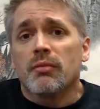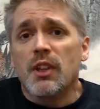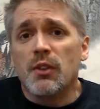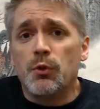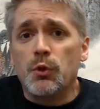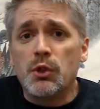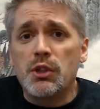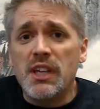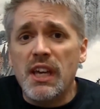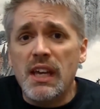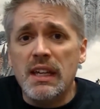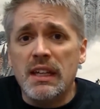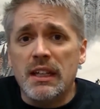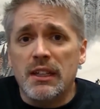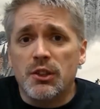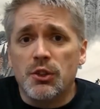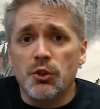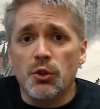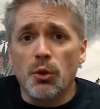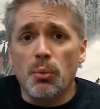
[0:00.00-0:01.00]
If you can
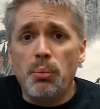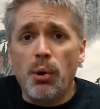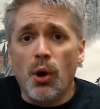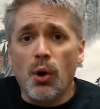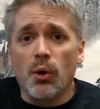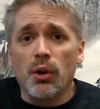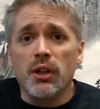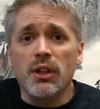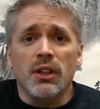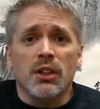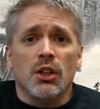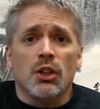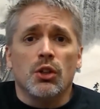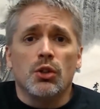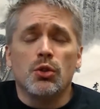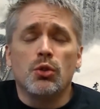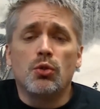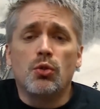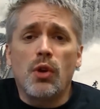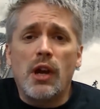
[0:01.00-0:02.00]
get to your opponent,
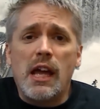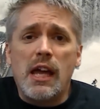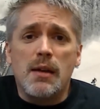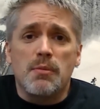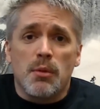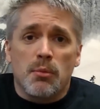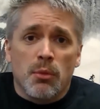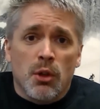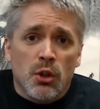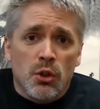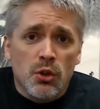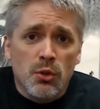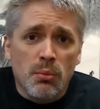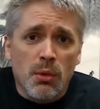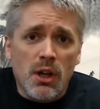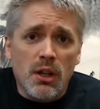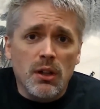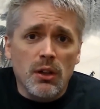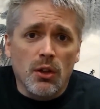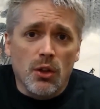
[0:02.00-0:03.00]
you grab him, you
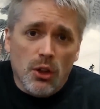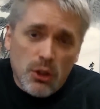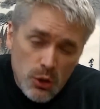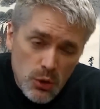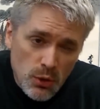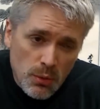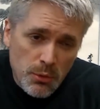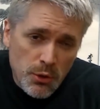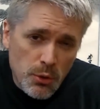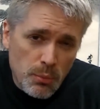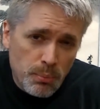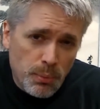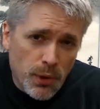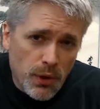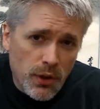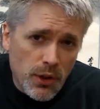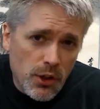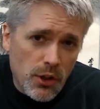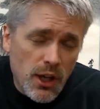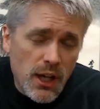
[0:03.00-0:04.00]
muckle onto him, and you
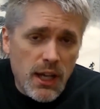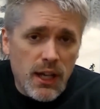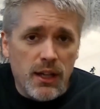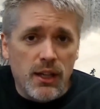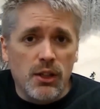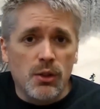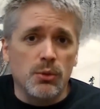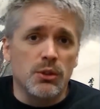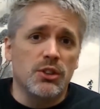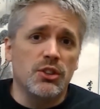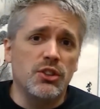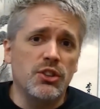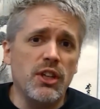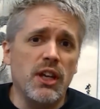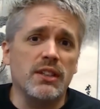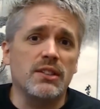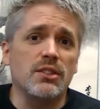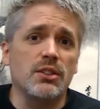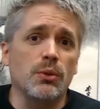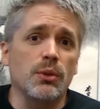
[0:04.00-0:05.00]
bury your head into his
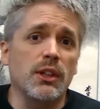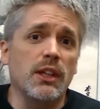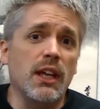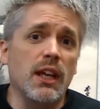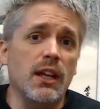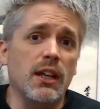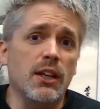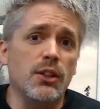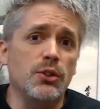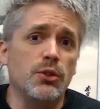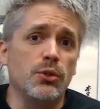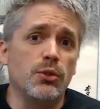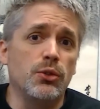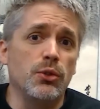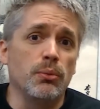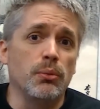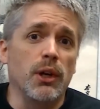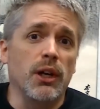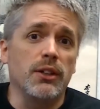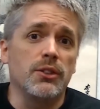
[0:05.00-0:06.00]
chest so he can't hit you
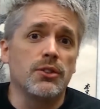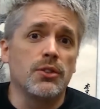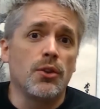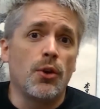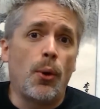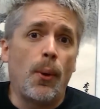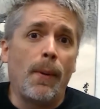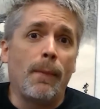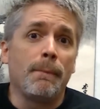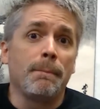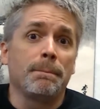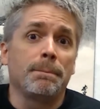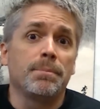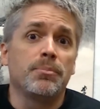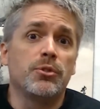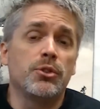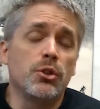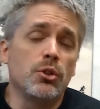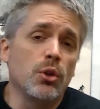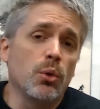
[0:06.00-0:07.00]
too much.
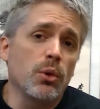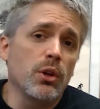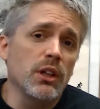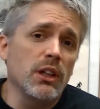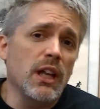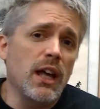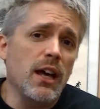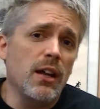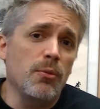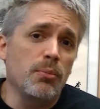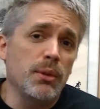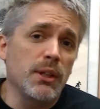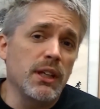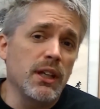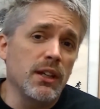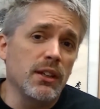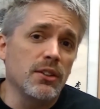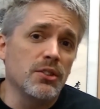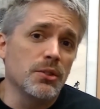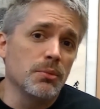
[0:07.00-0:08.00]
Do you know what a lot of
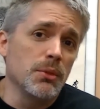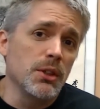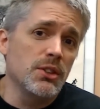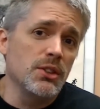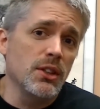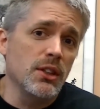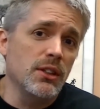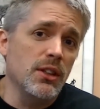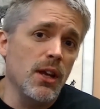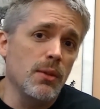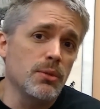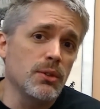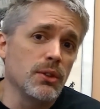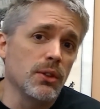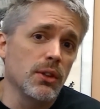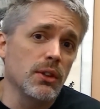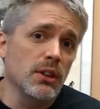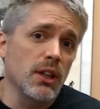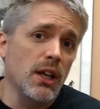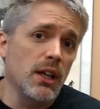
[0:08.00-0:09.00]
beginning submission attempts
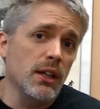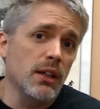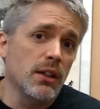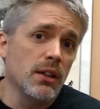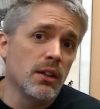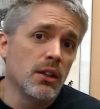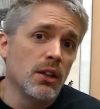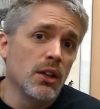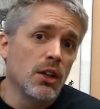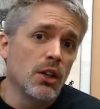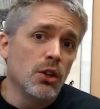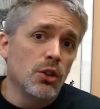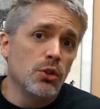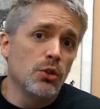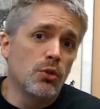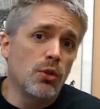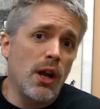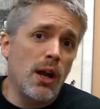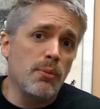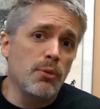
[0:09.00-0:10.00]
look like?
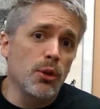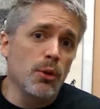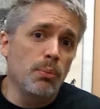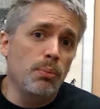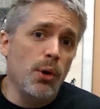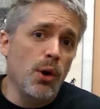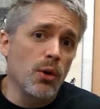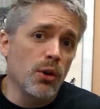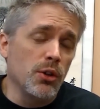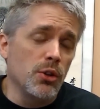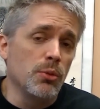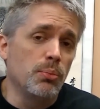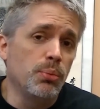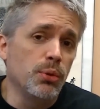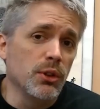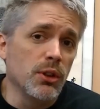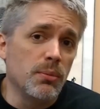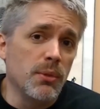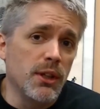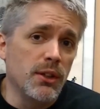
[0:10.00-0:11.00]
You grab your opponent, you
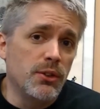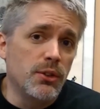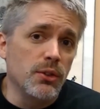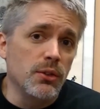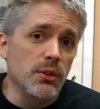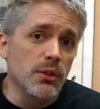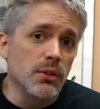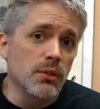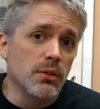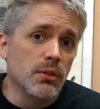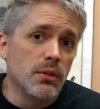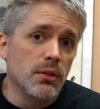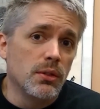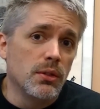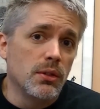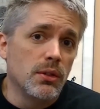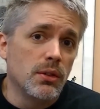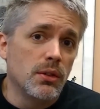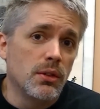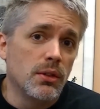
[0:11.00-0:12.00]
pull him into you.
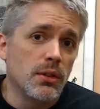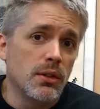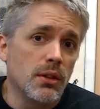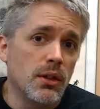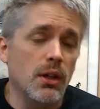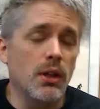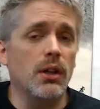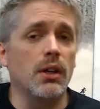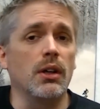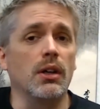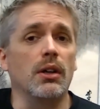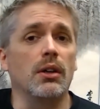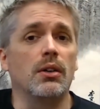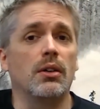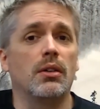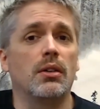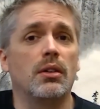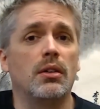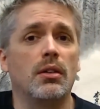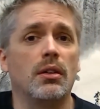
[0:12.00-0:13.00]
Oh,
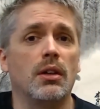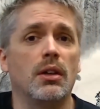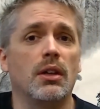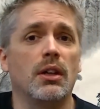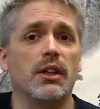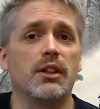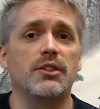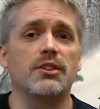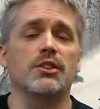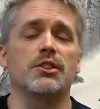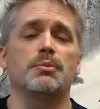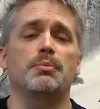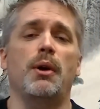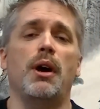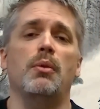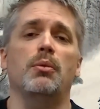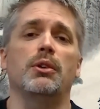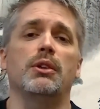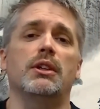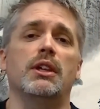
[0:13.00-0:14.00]
he's in a
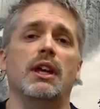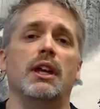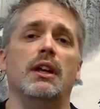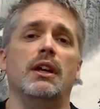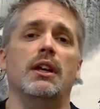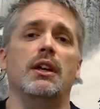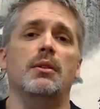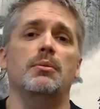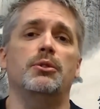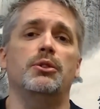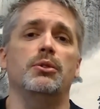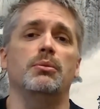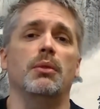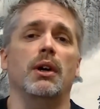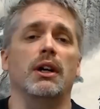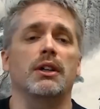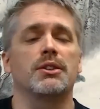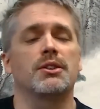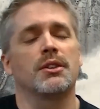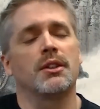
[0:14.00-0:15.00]
spot where you can't hit him too
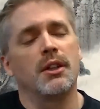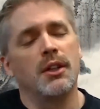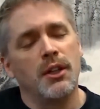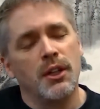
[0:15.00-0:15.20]
much.